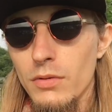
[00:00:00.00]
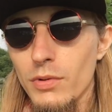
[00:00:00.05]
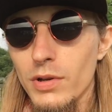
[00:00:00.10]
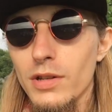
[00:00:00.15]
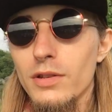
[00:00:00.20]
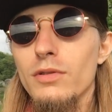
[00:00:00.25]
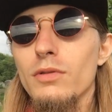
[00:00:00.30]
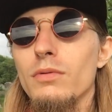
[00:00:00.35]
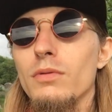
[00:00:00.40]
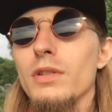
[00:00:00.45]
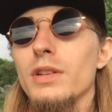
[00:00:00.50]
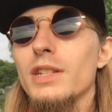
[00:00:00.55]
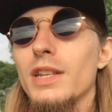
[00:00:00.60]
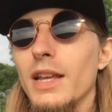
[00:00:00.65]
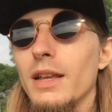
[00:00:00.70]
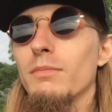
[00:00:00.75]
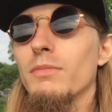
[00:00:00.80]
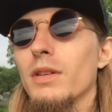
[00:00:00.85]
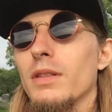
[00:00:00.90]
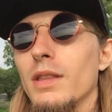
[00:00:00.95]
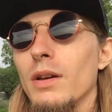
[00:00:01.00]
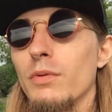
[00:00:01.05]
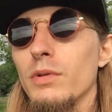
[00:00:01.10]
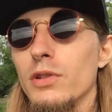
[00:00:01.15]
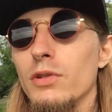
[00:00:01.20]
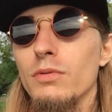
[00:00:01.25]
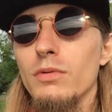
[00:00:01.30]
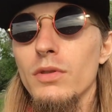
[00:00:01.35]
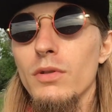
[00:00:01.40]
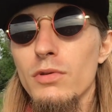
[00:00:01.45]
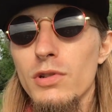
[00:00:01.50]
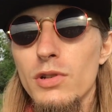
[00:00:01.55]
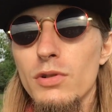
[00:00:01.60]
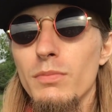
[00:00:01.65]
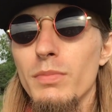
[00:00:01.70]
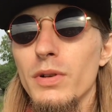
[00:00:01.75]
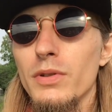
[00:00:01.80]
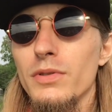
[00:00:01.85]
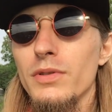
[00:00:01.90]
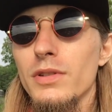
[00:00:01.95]
We could do the same thing that we do in those two
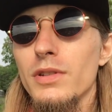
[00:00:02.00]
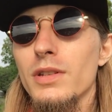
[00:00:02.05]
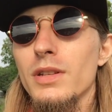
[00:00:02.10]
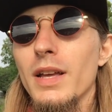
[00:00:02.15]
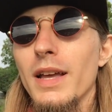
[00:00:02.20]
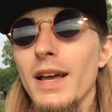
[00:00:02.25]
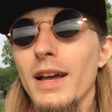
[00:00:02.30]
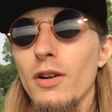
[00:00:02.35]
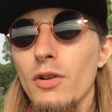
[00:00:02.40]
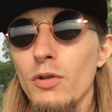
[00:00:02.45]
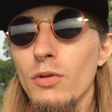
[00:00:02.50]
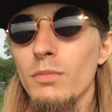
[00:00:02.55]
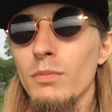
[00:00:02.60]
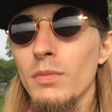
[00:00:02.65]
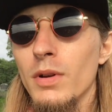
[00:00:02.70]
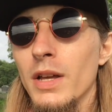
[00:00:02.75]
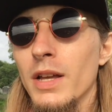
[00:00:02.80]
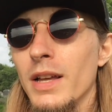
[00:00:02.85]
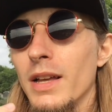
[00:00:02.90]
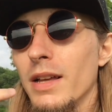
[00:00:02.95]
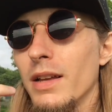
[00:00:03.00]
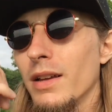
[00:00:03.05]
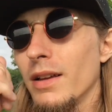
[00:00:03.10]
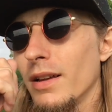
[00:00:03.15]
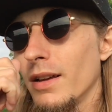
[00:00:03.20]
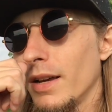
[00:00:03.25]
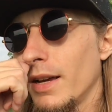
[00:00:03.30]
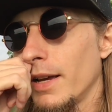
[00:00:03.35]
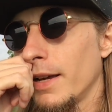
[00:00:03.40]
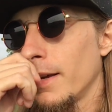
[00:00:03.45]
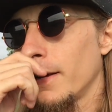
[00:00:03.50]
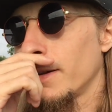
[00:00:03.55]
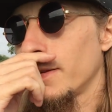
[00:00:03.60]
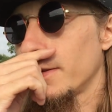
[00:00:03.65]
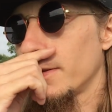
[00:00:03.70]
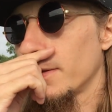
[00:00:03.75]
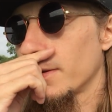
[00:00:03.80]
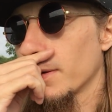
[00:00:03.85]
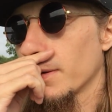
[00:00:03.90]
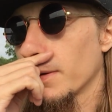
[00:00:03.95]
buildings at home,
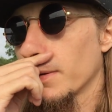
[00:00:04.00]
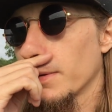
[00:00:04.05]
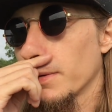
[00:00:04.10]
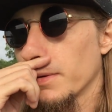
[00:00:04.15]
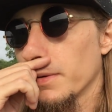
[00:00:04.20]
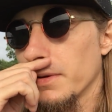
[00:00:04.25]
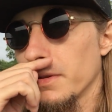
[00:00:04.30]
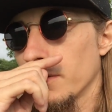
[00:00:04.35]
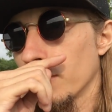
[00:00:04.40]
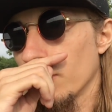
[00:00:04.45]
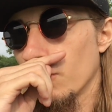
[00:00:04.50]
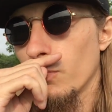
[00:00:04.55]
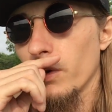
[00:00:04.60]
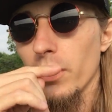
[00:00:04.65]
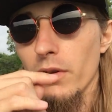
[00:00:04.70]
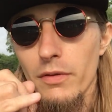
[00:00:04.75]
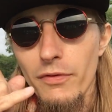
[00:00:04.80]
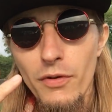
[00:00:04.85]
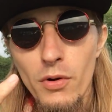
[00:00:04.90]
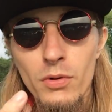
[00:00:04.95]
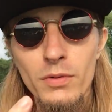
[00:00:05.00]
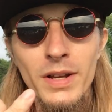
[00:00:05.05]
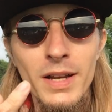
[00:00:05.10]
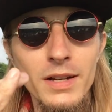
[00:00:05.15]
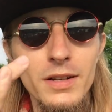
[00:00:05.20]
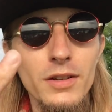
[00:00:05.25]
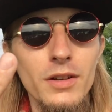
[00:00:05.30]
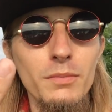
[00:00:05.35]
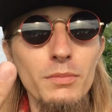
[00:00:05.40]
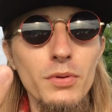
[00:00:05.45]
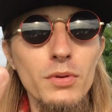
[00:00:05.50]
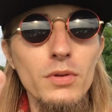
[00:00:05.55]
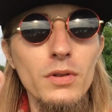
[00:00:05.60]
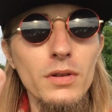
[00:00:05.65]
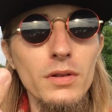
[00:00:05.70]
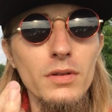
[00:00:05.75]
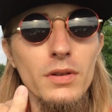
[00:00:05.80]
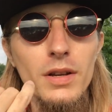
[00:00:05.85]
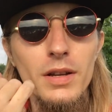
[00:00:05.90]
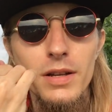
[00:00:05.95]
and with a phone and a
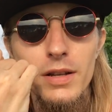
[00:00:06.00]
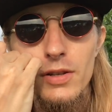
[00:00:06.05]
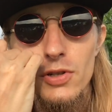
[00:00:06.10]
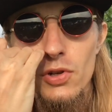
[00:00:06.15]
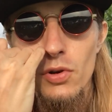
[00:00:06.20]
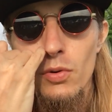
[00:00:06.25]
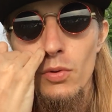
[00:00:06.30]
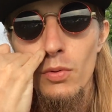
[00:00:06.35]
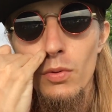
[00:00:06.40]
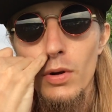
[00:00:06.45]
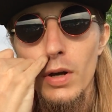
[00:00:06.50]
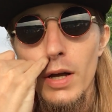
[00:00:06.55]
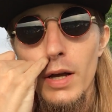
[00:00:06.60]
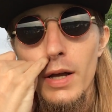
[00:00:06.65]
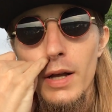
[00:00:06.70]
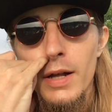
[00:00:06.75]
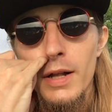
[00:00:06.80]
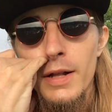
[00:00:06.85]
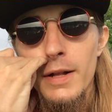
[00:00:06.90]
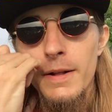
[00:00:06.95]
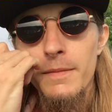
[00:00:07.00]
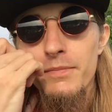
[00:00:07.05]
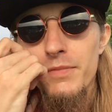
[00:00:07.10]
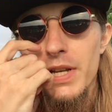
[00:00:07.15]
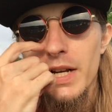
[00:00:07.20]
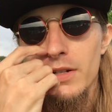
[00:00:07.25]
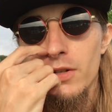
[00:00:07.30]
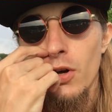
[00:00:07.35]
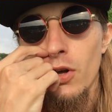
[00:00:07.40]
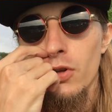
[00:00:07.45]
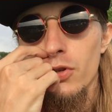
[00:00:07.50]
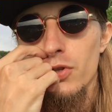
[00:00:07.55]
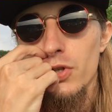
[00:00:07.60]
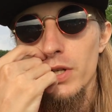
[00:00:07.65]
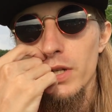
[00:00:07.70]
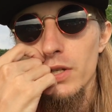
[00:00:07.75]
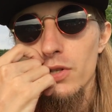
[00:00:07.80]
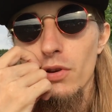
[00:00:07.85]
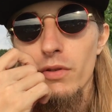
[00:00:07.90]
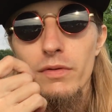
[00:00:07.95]
computer. So
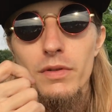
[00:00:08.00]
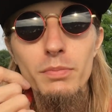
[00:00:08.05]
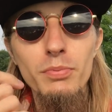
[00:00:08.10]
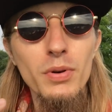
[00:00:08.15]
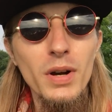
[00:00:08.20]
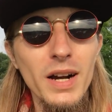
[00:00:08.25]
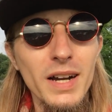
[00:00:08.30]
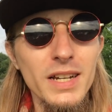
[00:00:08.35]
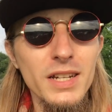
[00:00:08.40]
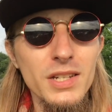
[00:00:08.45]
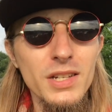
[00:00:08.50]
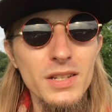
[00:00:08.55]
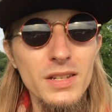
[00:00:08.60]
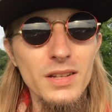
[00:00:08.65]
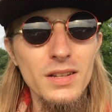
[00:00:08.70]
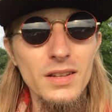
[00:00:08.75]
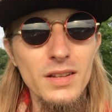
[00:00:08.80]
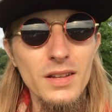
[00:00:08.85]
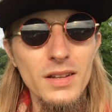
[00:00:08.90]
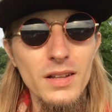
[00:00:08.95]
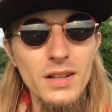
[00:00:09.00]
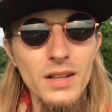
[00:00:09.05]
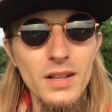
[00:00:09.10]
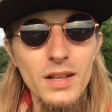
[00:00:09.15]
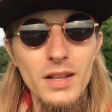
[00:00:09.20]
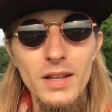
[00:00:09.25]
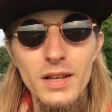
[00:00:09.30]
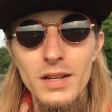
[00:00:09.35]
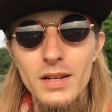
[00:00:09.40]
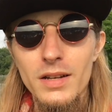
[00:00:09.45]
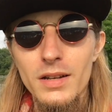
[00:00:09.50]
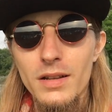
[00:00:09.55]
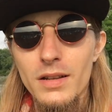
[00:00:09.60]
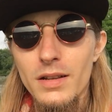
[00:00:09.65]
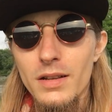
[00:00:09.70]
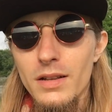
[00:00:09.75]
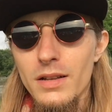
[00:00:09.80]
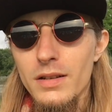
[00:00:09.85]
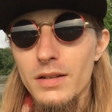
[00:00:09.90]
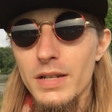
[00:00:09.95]
technology is overpriced.
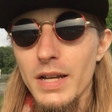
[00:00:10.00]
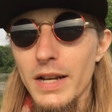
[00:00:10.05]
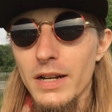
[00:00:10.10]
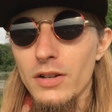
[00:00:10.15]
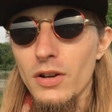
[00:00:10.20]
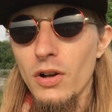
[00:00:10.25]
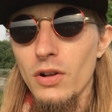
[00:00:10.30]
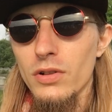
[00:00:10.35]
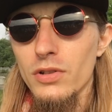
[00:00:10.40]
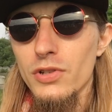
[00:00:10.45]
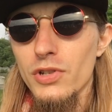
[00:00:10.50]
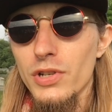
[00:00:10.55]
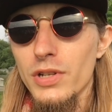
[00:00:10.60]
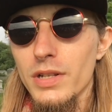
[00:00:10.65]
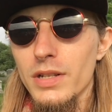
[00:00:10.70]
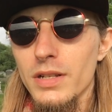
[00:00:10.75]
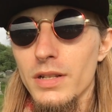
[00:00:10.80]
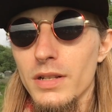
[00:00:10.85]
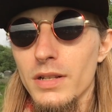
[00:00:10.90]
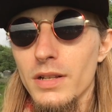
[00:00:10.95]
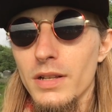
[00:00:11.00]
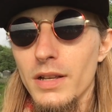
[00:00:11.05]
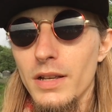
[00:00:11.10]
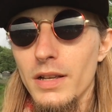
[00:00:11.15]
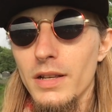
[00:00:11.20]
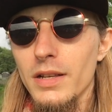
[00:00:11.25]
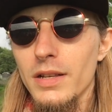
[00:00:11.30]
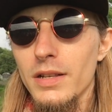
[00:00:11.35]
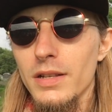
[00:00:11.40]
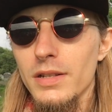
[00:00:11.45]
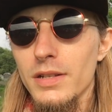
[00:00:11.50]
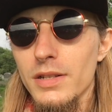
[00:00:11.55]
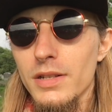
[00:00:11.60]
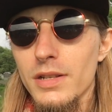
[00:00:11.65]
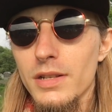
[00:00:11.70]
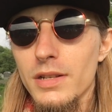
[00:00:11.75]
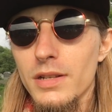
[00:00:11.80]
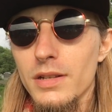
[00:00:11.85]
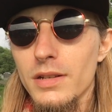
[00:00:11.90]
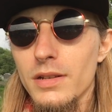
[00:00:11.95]
Technology
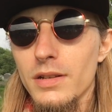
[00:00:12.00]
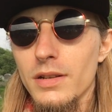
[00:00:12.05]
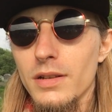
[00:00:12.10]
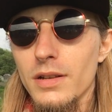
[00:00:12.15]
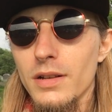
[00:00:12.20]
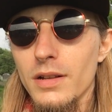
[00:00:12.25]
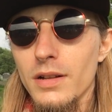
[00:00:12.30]
is